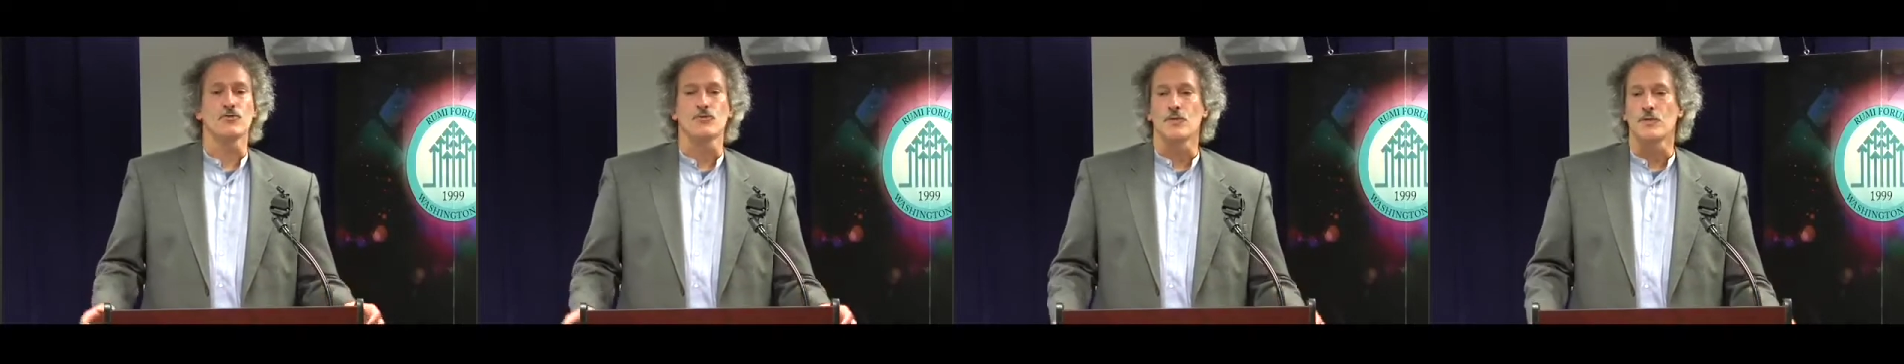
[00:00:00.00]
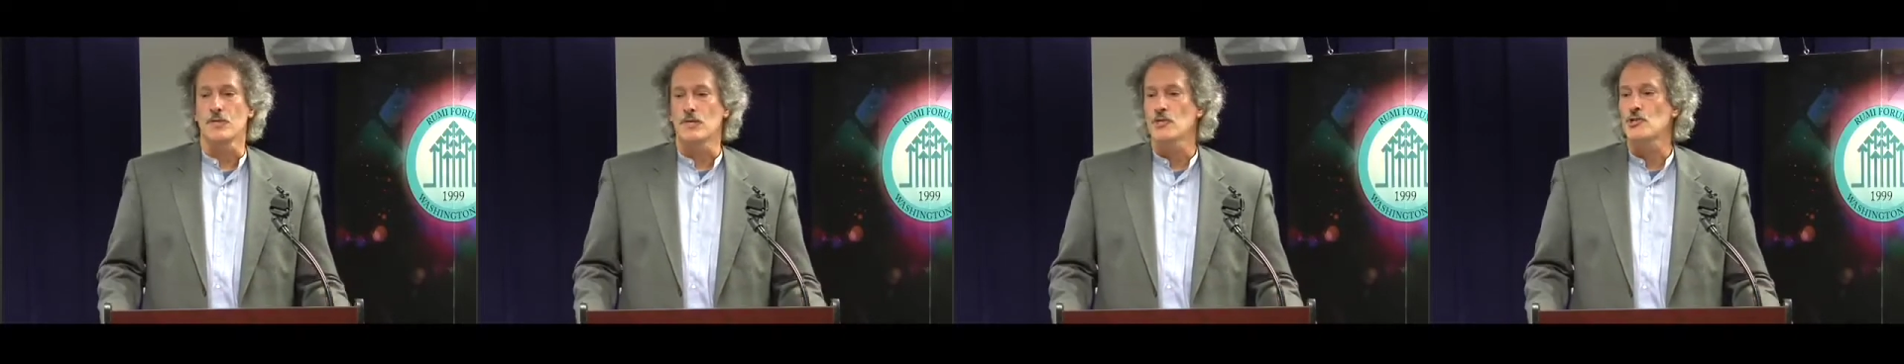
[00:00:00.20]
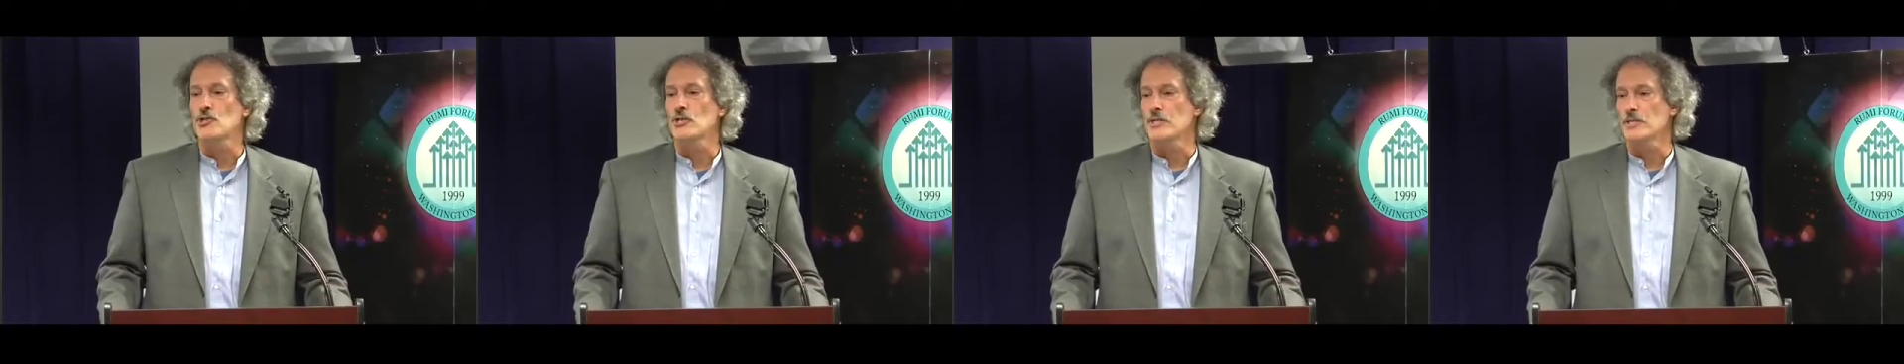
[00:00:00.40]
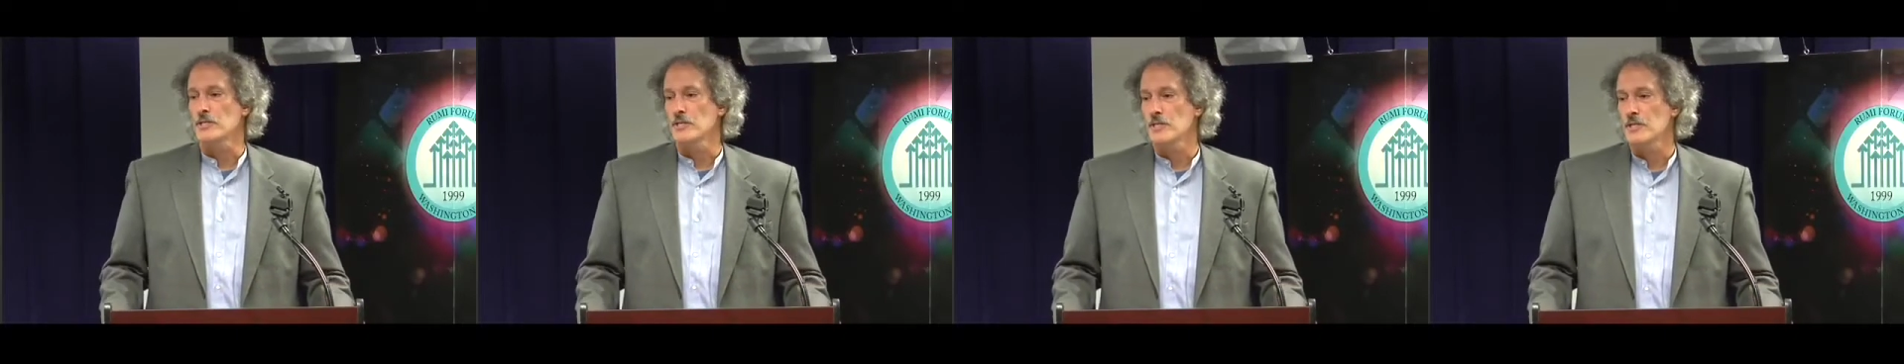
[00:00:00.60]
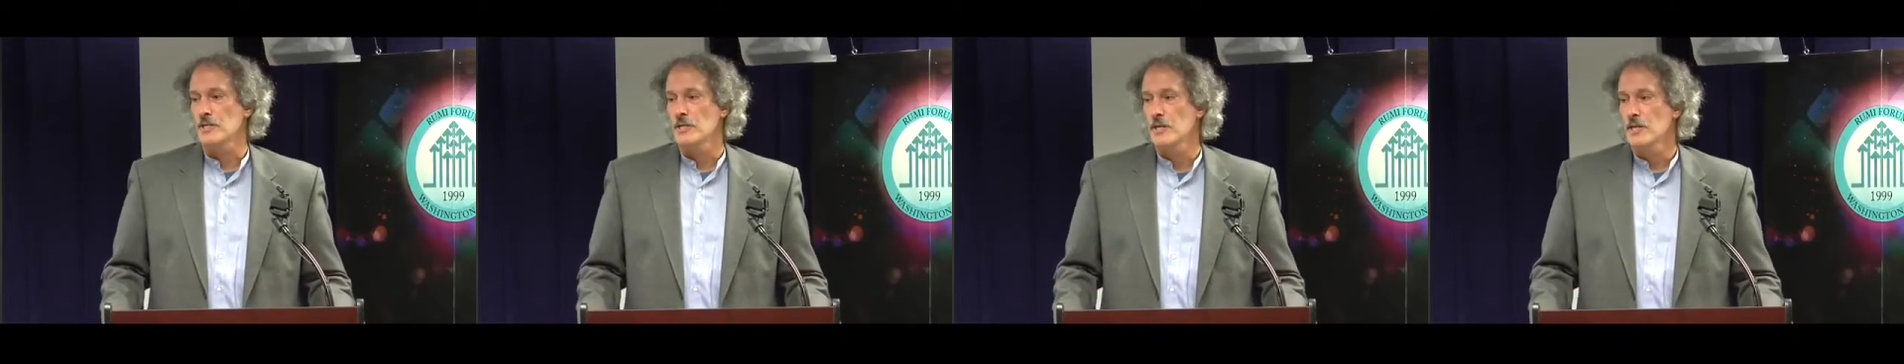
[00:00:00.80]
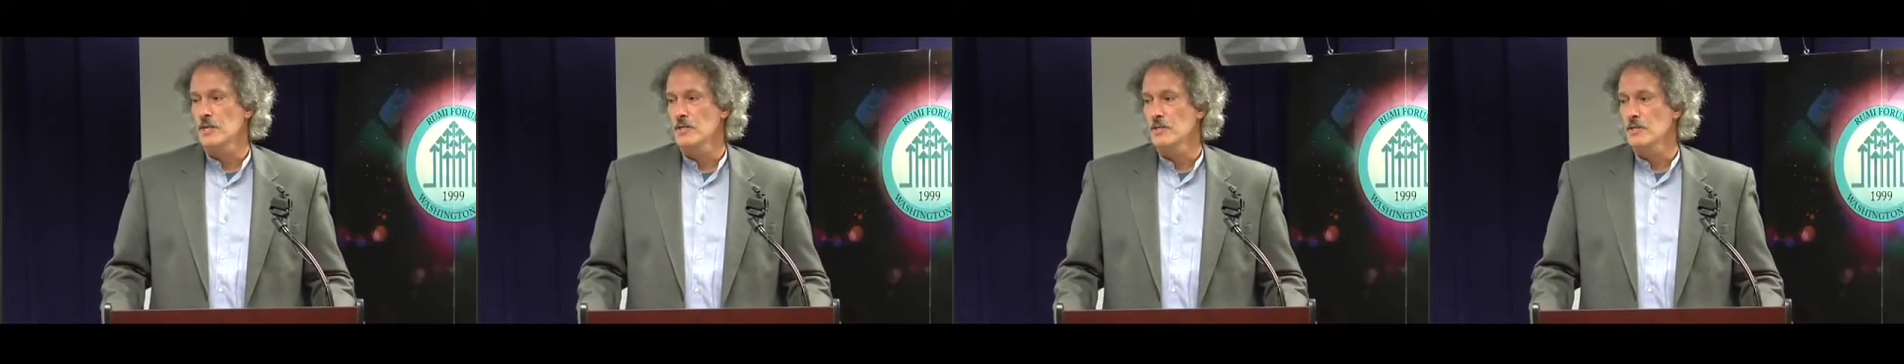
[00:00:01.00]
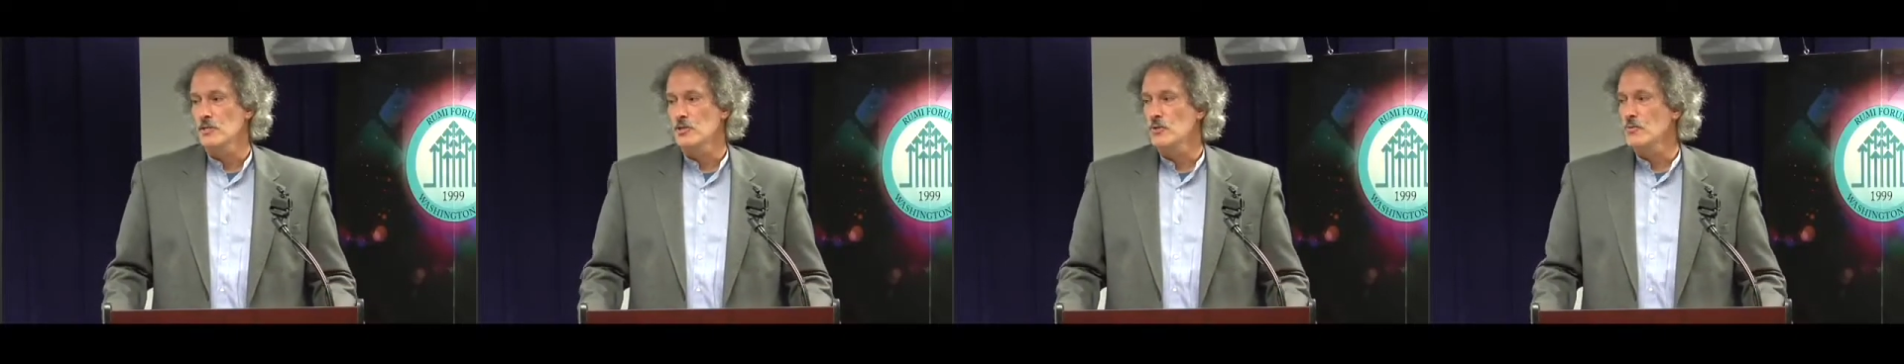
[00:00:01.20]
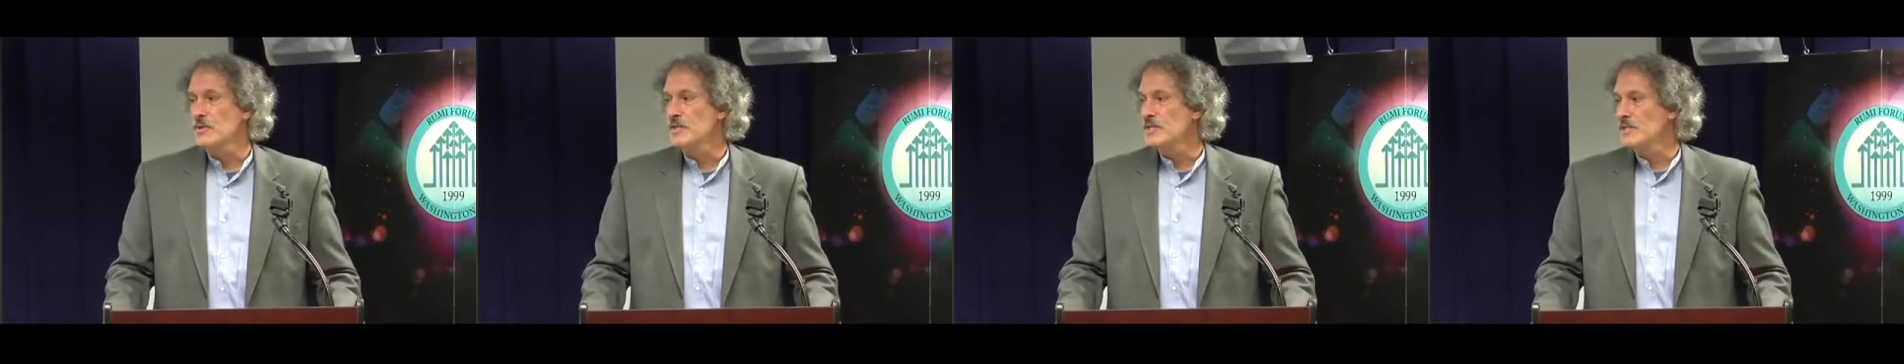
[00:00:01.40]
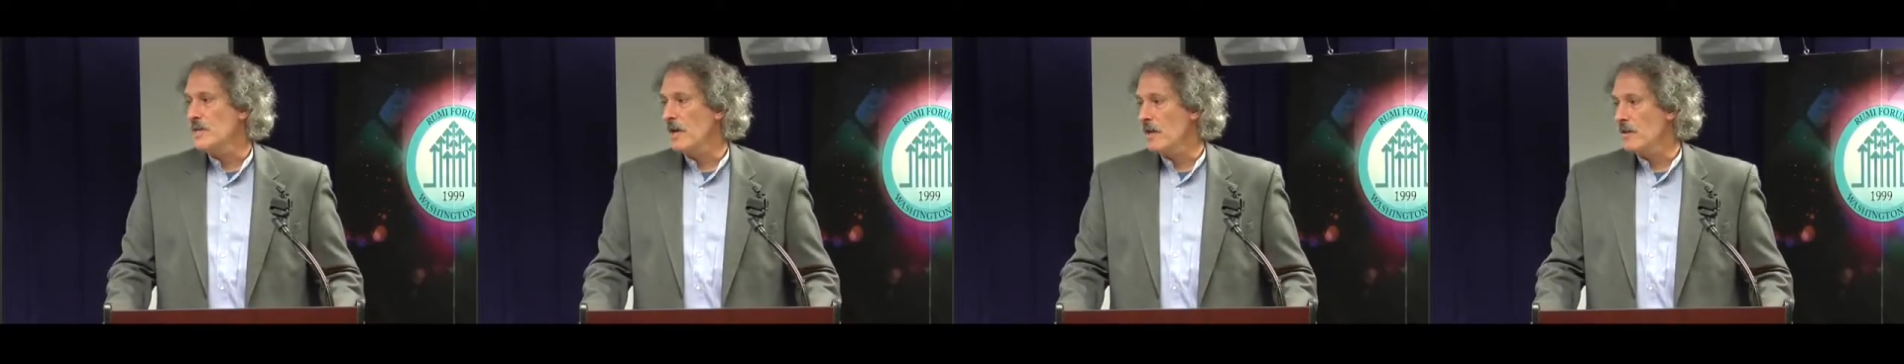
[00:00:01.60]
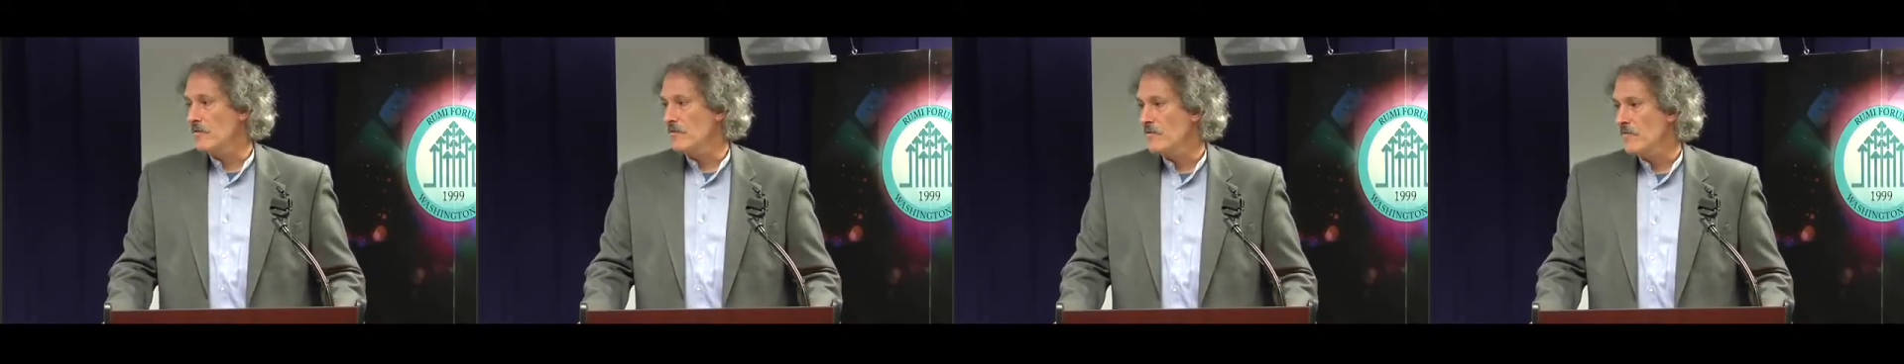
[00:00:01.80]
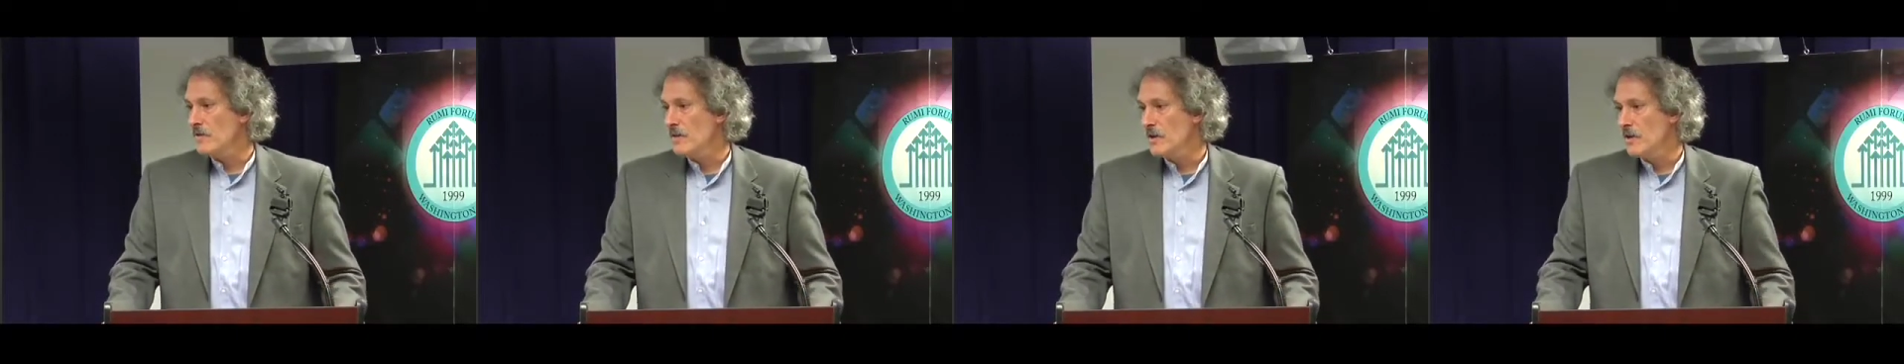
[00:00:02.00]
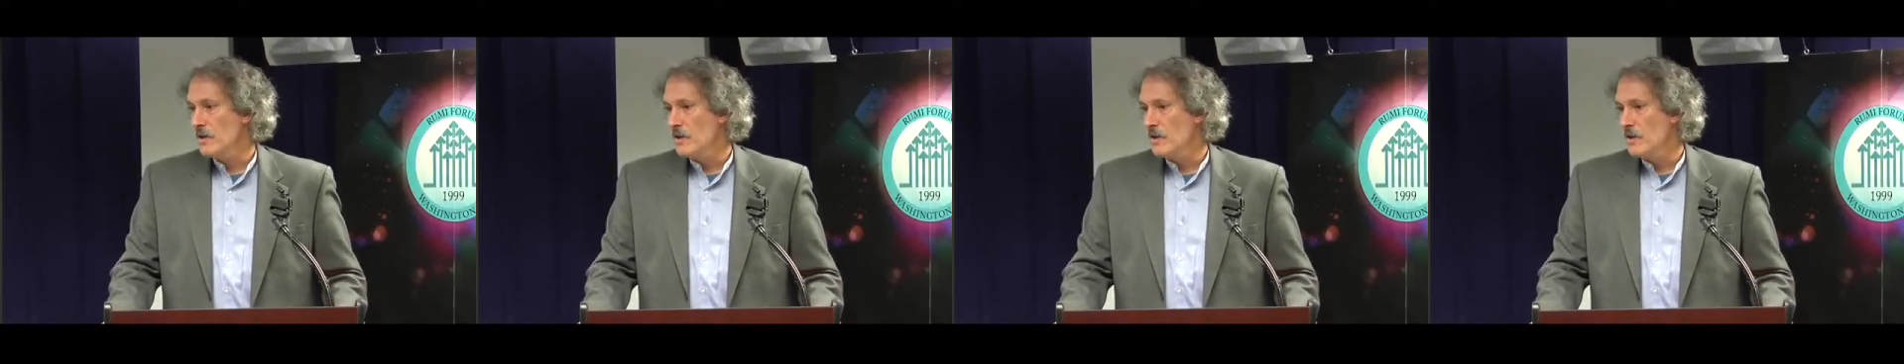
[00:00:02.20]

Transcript: traditions to itself.